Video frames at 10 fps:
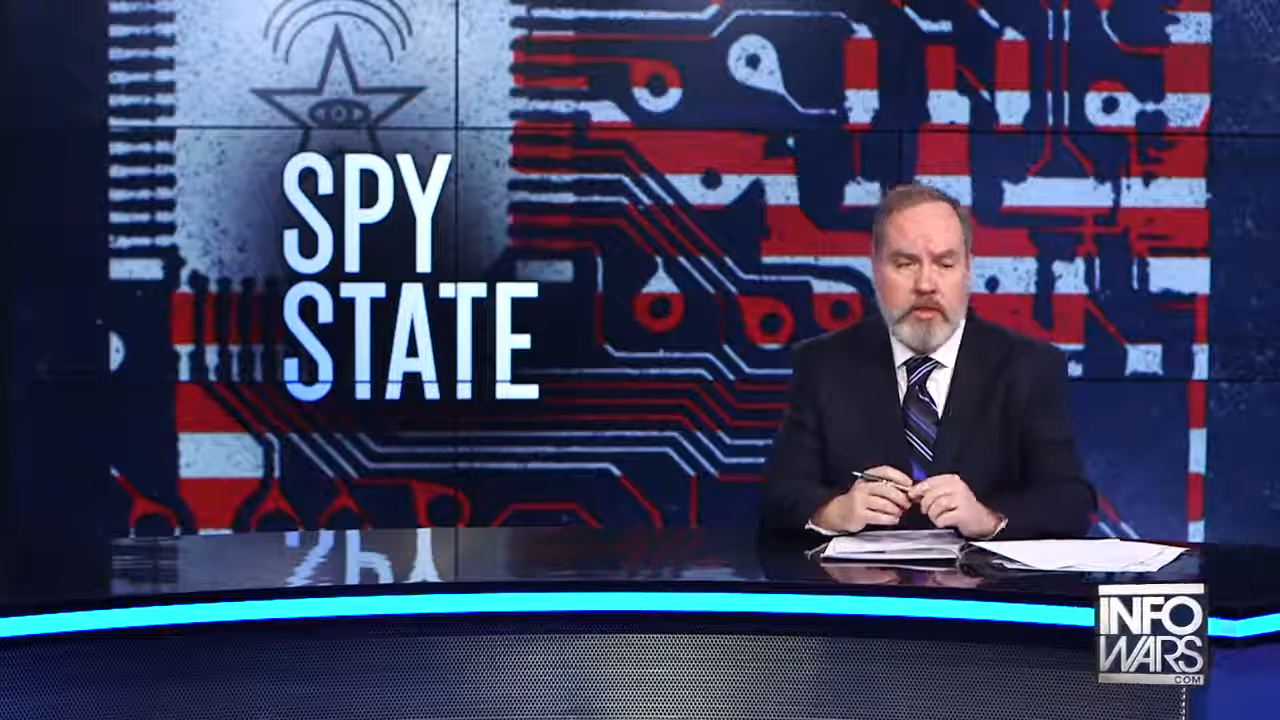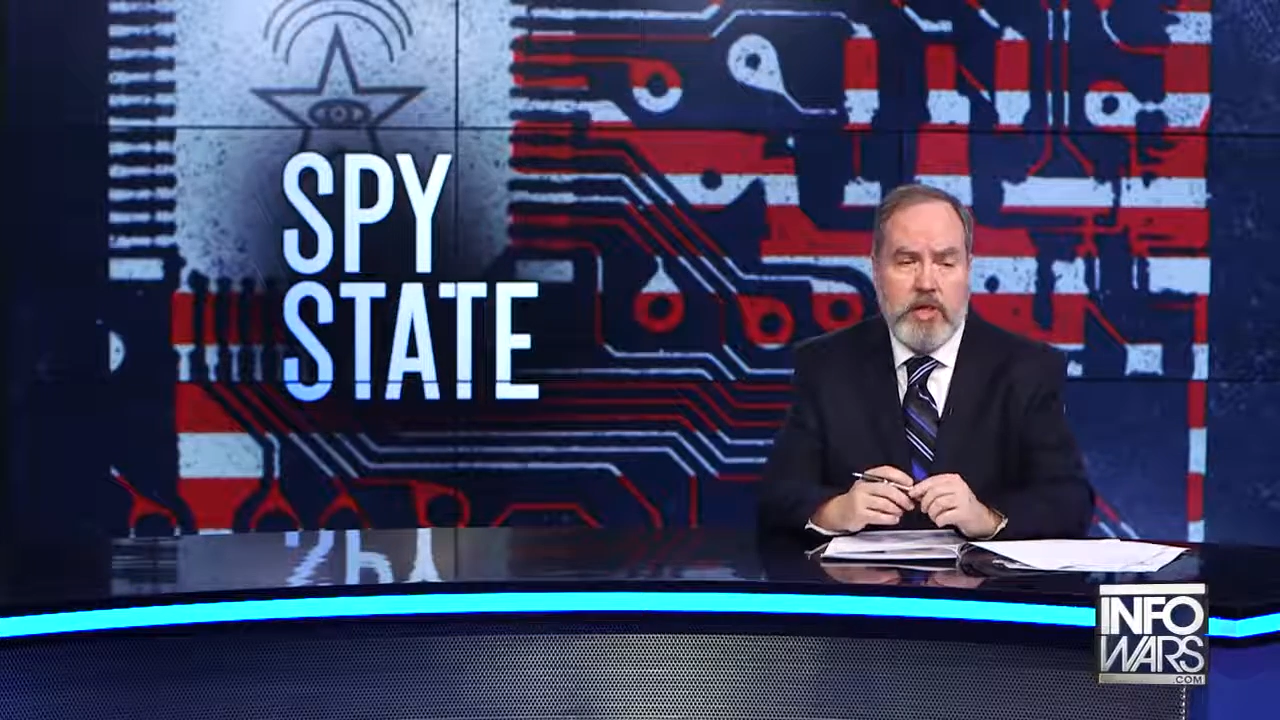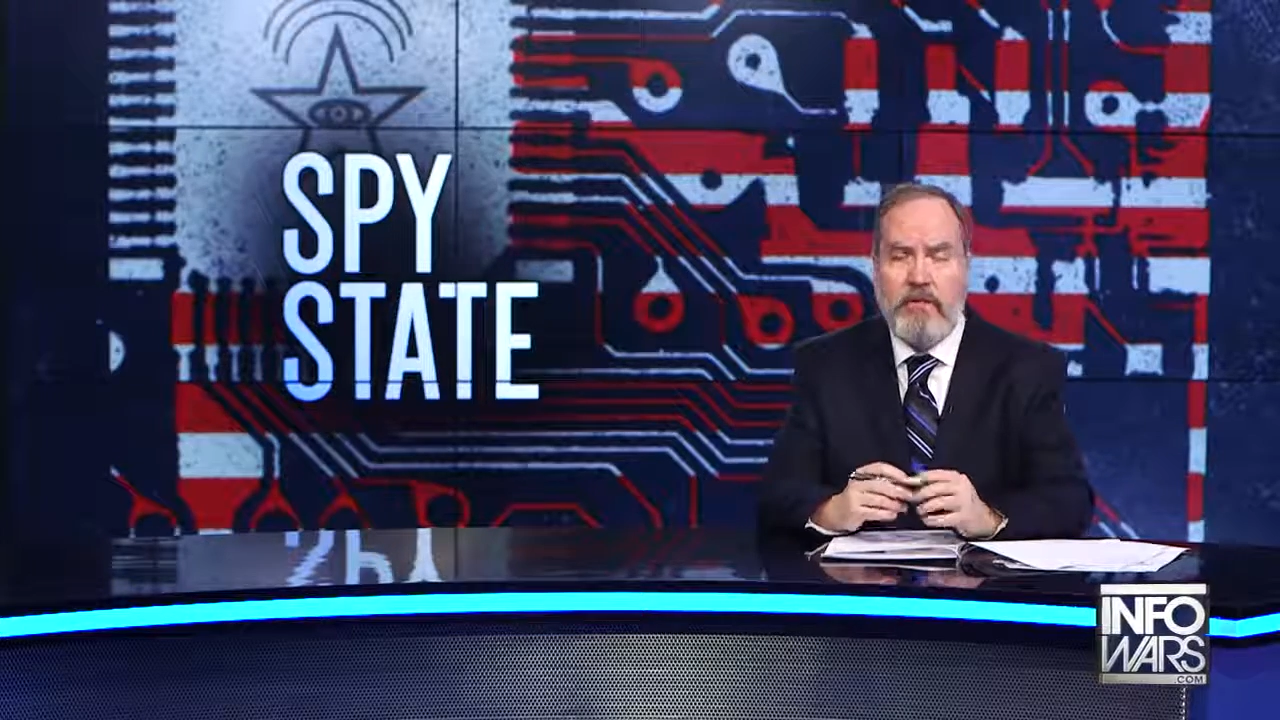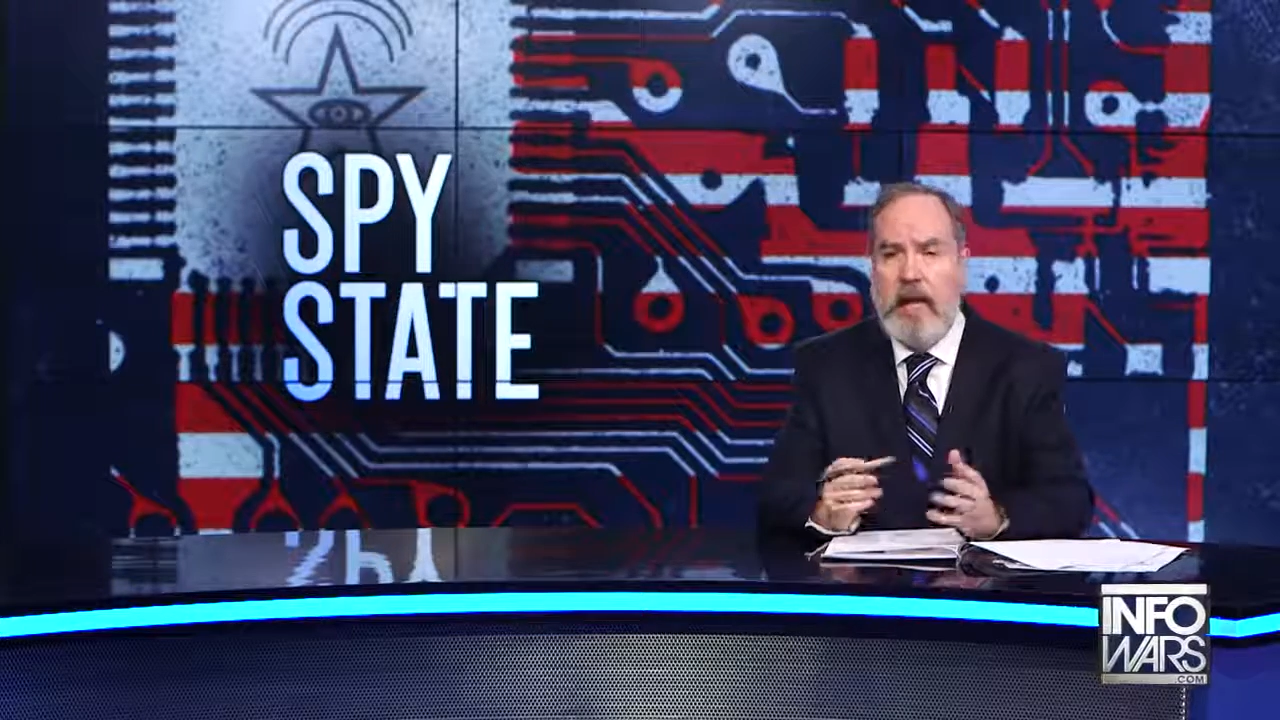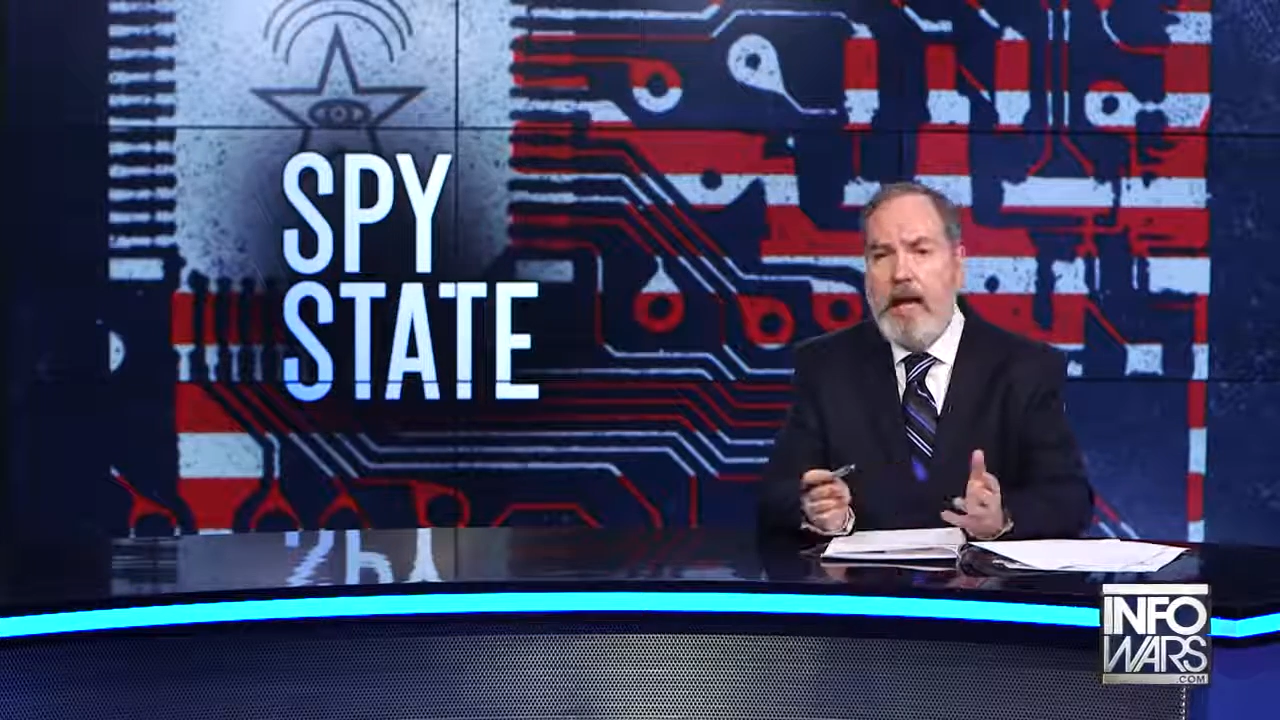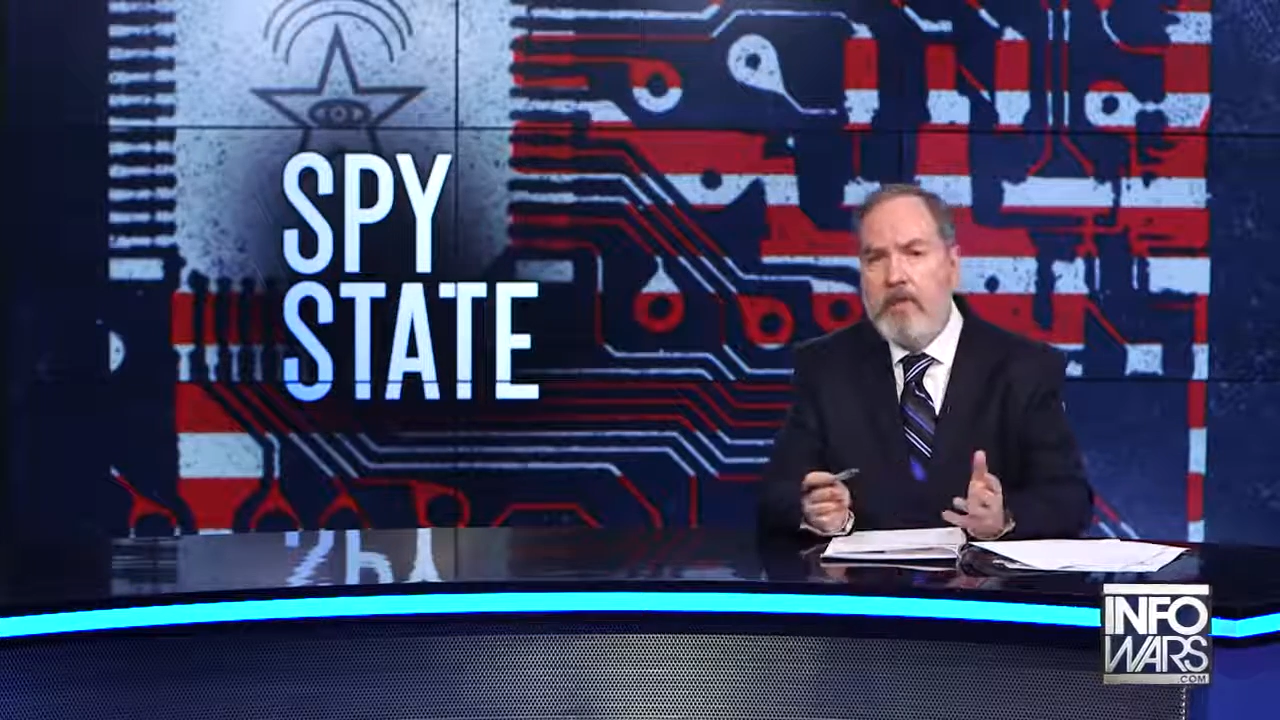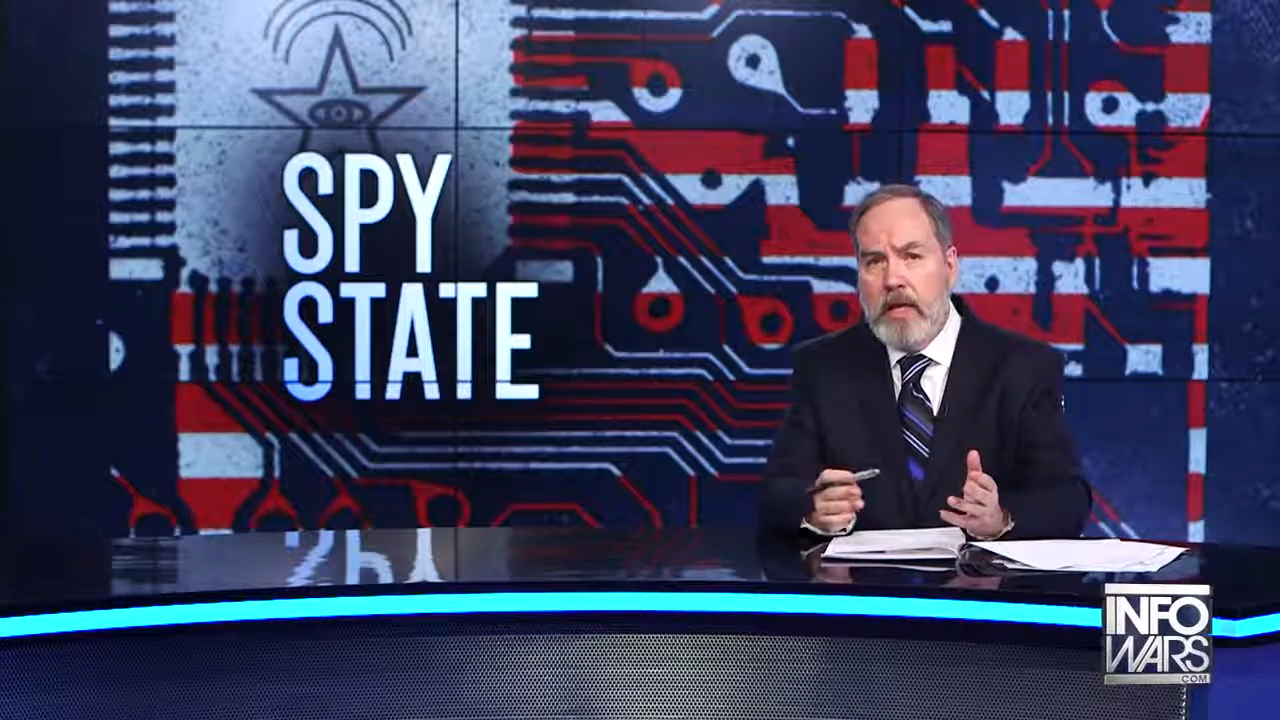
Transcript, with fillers: to see if they have